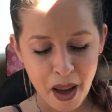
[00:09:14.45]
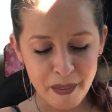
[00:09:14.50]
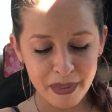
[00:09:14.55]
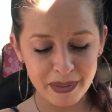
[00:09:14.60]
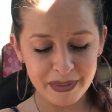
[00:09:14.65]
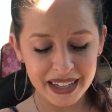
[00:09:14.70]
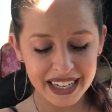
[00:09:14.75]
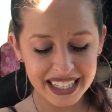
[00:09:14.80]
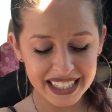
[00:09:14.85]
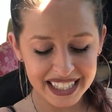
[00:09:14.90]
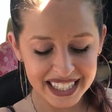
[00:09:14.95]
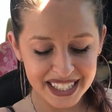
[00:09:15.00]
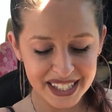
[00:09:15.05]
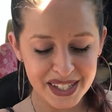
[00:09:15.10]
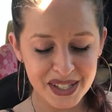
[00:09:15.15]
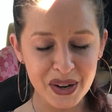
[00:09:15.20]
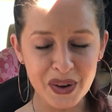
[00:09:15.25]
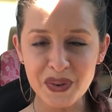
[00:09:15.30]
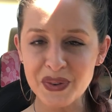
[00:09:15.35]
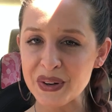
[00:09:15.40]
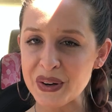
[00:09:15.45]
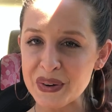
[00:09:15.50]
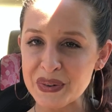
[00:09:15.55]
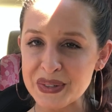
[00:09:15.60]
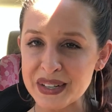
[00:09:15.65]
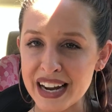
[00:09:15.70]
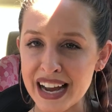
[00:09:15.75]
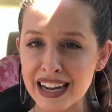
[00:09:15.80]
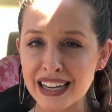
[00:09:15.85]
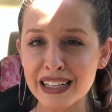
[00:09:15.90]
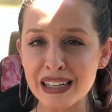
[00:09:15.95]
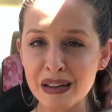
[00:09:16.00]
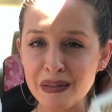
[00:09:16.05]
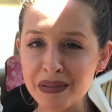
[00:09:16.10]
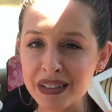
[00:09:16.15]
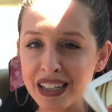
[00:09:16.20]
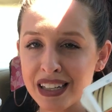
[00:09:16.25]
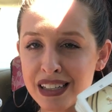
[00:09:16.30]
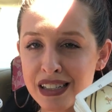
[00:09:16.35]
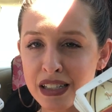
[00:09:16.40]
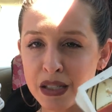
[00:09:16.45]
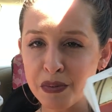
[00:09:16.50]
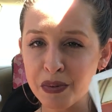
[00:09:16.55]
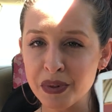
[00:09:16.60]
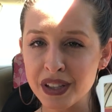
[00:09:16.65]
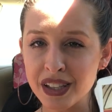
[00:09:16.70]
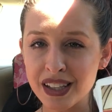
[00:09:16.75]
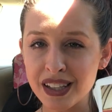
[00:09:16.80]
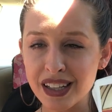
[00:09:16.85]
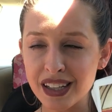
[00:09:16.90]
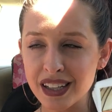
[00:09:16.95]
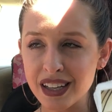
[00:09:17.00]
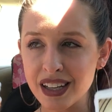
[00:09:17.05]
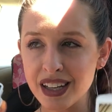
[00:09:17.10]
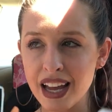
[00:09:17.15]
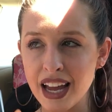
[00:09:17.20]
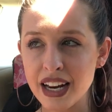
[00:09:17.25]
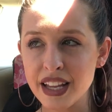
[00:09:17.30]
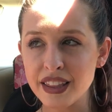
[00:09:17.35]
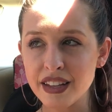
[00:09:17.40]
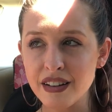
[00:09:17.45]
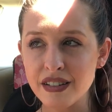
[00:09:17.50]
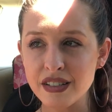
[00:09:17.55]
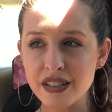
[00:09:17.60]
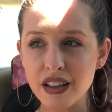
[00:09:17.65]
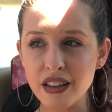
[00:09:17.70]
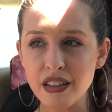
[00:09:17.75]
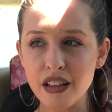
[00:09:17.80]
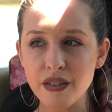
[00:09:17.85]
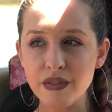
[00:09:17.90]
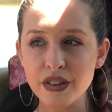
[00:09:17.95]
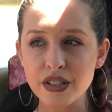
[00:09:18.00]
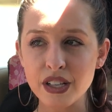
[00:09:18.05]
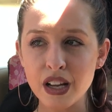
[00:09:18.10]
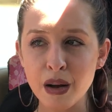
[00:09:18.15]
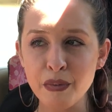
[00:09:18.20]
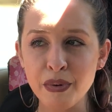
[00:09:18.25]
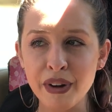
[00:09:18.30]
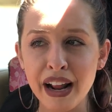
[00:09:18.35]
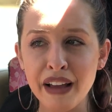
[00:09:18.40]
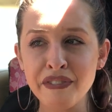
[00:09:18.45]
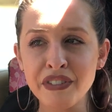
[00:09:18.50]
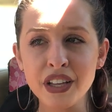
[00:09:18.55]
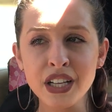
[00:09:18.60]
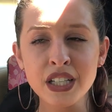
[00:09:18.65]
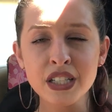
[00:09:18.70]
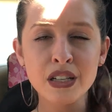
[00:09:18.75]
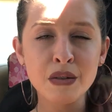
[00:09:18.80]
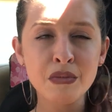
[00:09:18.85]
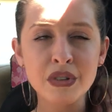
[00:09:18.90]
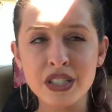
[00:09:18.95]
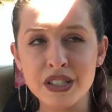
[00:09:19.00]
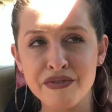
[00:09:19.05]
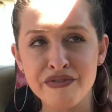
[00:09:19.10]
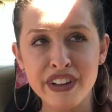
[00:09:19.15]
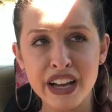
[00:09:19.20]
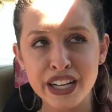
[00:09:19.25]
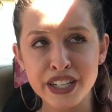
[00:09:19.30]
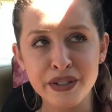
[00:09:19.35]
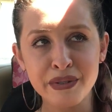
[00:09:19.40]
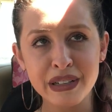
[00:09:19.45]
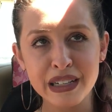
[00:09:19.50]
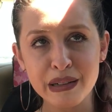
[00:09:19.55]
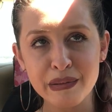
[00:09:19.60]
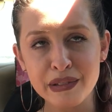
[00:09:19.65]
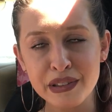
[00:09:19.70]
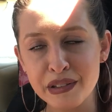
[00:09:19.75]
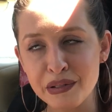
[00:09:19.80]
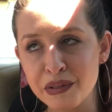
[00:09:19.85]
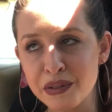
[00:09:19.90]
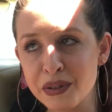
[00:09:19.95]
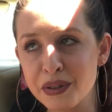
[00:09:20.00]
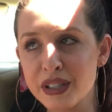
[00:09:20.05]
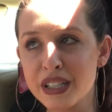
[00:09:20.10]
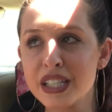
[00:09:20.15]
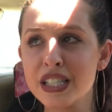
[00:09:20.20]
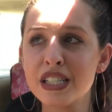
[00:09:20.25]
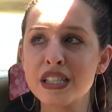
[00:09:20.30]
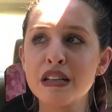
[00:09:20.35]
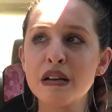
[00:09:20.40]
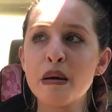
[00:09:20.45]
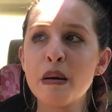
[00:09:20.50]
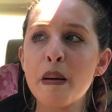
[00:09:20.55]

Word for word: But I'm getting like don't go knocking. Oh my god, I just split the deck again, and there's the lovers upright. I feel like someone's infatuated with you, Taurus.